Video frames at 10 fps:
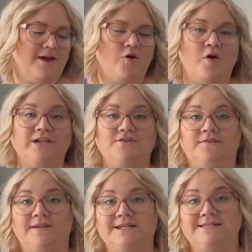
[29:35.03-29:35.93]
going to
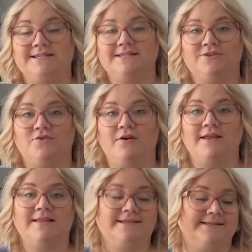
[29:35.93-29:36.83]
finish this during
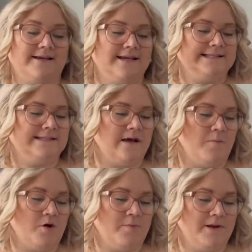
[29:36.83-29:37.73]
this
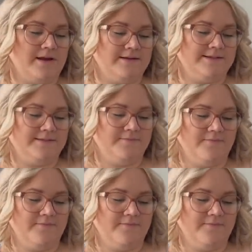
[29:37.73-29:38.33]
summer because